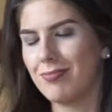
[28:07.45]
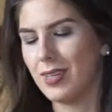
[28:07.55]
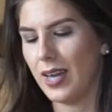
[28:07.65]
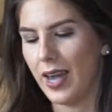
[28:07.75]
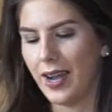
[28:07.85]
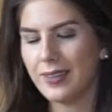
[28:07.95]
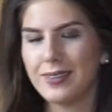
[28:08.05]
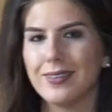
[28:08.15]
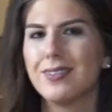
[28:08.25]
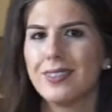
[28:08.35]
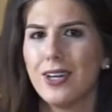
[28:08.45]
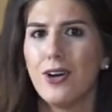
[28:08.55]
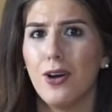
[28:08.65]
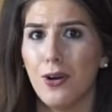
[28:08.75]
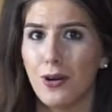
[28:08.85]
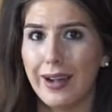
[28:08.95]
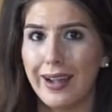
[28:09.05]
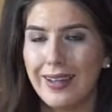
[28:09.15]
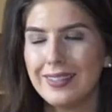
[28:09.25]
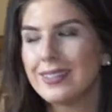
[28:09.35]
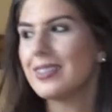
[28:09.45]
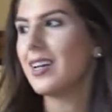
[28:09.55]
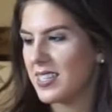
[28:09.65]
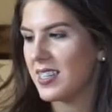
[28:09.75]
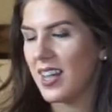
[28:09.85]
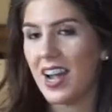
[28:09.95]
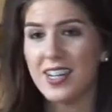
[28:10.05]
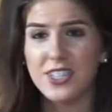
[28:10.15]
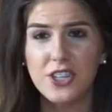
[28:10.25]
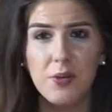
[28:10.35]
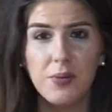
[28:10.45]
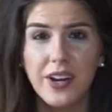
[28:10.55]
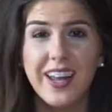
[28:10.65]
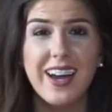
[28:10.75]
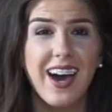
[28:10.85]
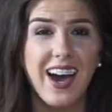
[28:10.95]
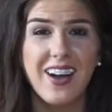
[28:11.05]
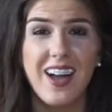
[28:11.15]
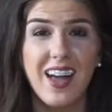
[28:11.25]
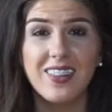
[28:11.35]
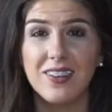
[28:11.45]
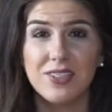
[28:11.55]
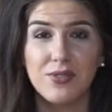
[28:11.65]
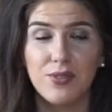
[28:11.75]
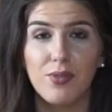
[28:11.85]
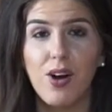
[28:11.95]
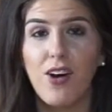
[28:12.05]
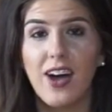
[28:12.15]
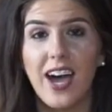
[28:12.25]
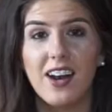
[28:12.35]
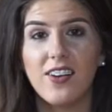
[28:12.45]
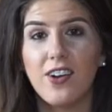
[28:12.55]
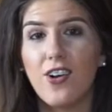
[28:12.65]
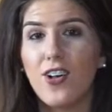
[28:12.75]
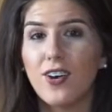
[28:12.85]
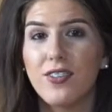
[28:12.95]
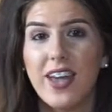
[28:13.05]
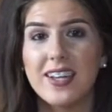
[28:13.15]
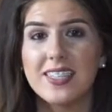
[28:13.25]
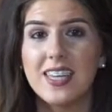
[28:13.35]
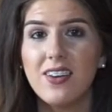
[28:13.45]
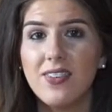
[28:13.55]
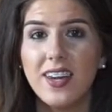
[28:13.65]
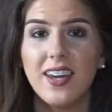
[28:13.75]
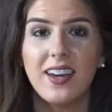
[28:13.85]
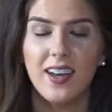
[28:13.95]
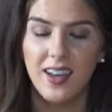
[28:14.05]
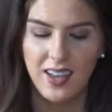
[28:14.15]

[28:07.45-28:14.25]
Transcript: Okay. Okay. Yeah, it's so pretty. I loved it for fall. I had it on all at Thanksgiving.